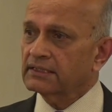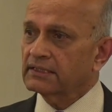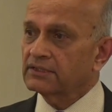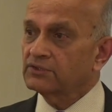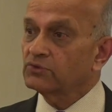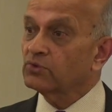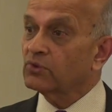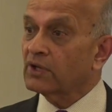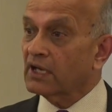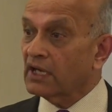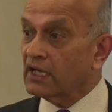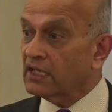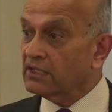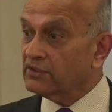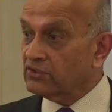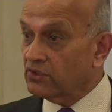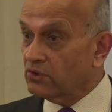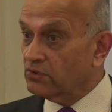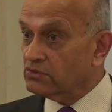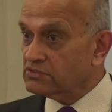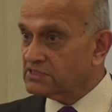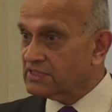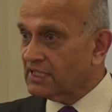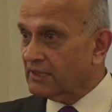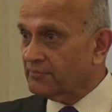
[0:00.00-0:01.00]
you can't
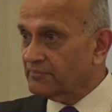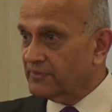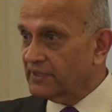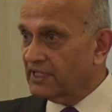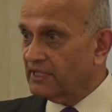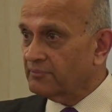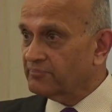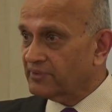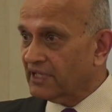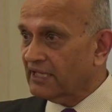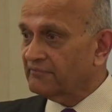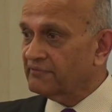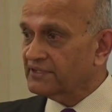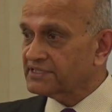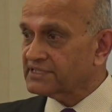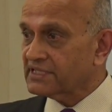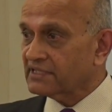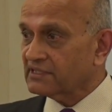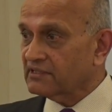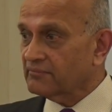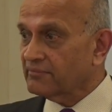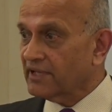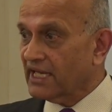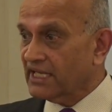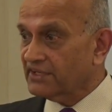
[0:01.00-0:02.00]
hold up the private
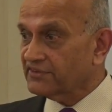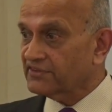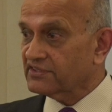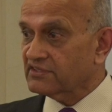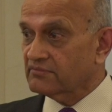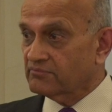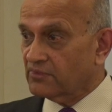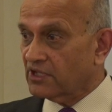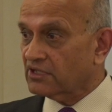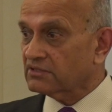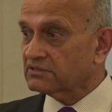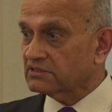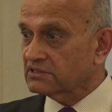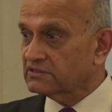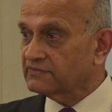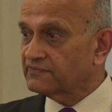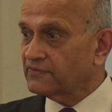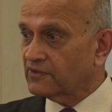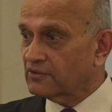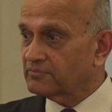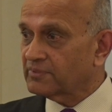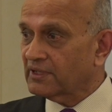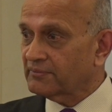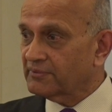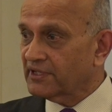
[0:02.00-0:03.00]
sector banks as a model
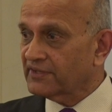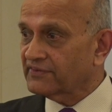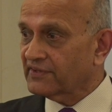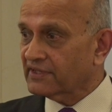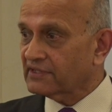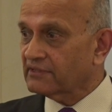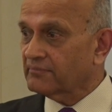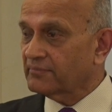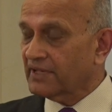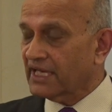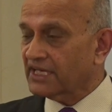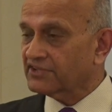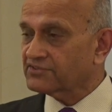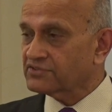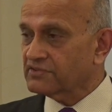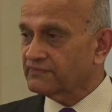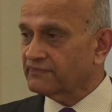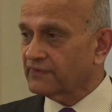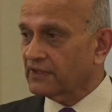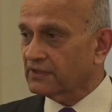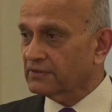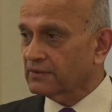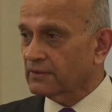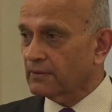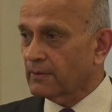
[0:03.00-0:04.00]
for public sector banks to
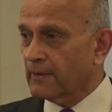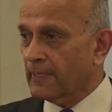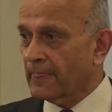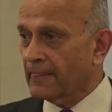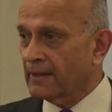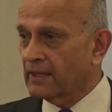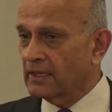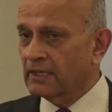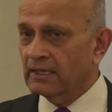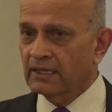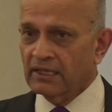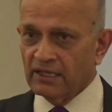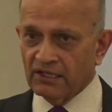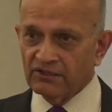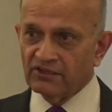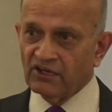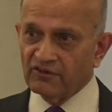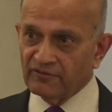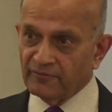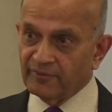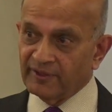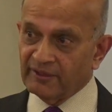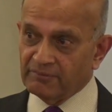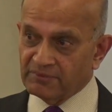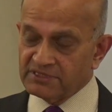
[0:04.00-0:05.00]
follow. A lot
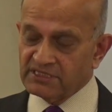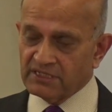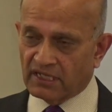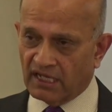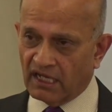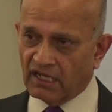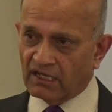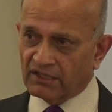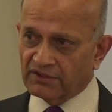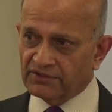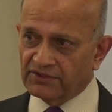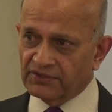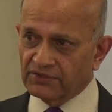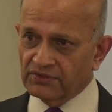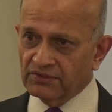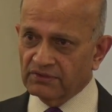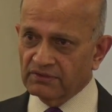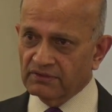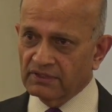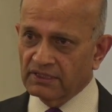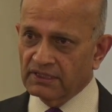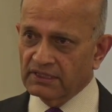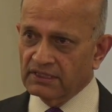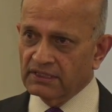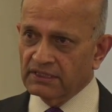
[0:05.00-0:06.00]
of people argue
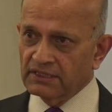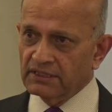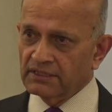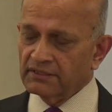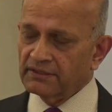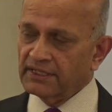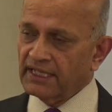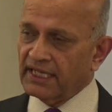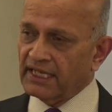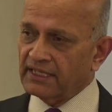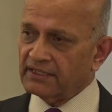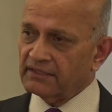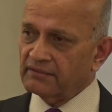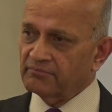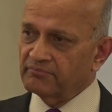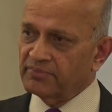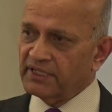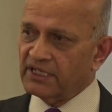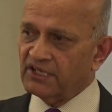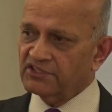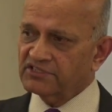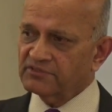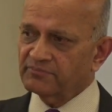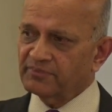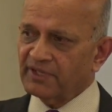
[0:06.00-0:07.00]
that
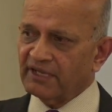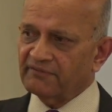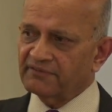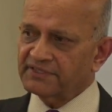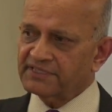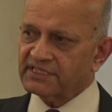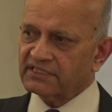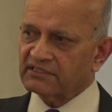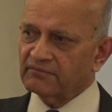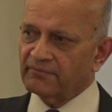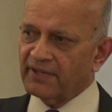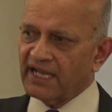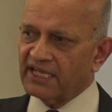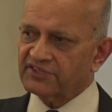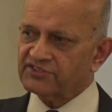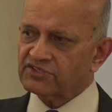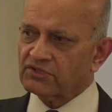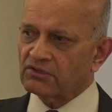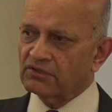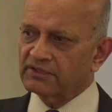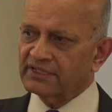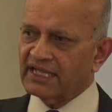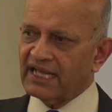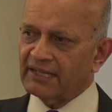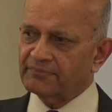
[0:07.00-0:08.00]
because the private sector banks
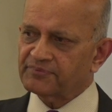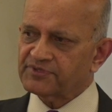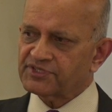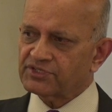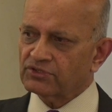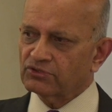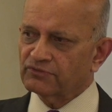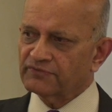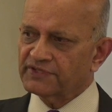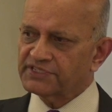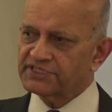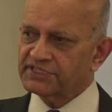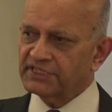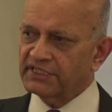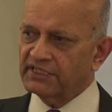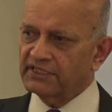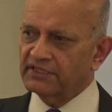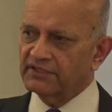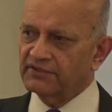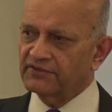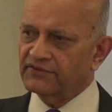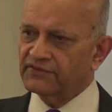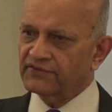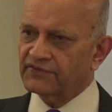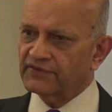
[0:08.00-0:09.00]
collapsed
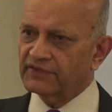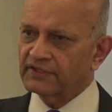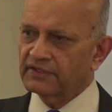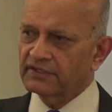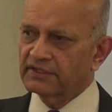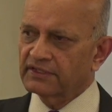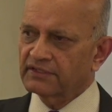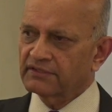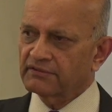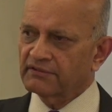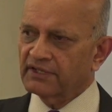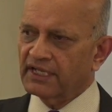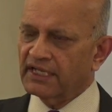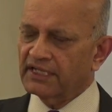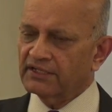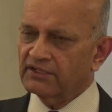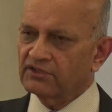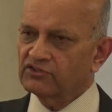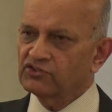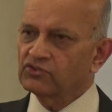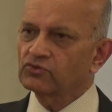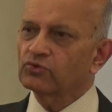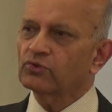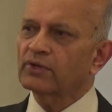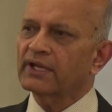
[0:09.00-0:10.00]
overseas, right,
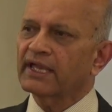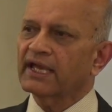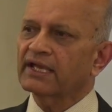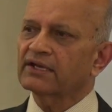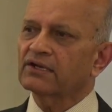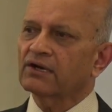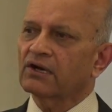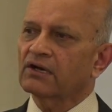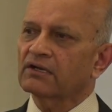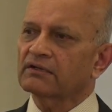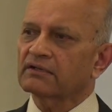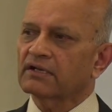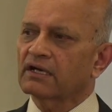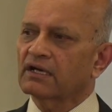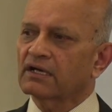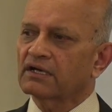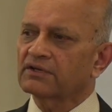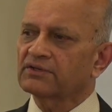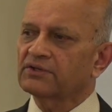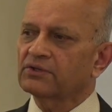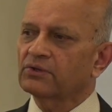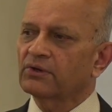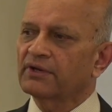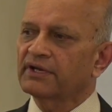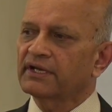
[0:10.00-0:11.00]
you cannot
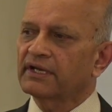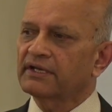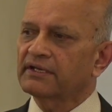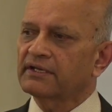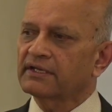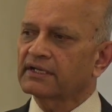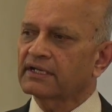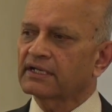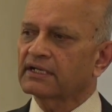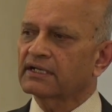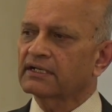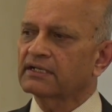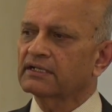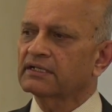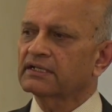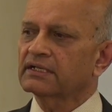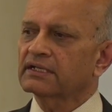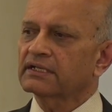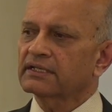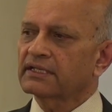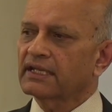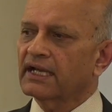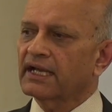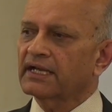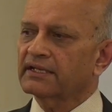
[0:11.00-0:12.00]
argue in India
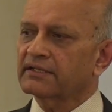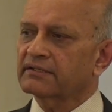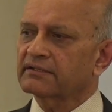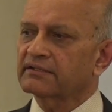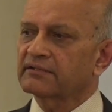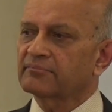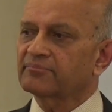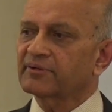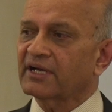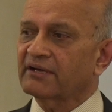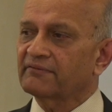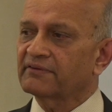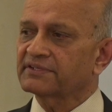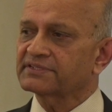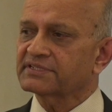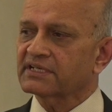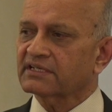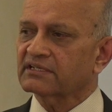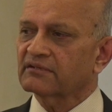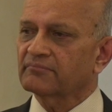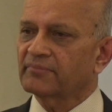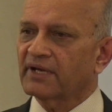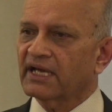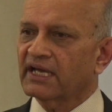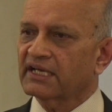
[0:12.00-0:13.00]
that the private
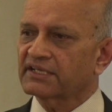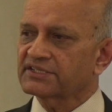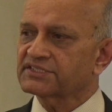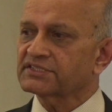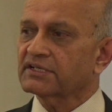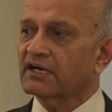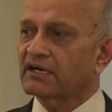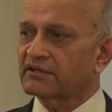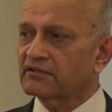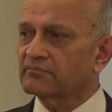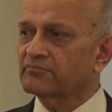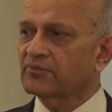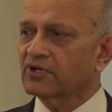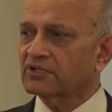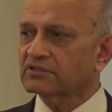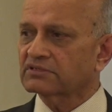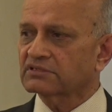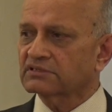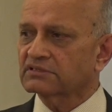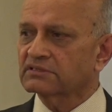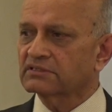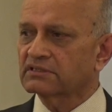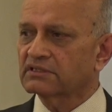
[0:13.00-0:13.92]
sector banks are a model,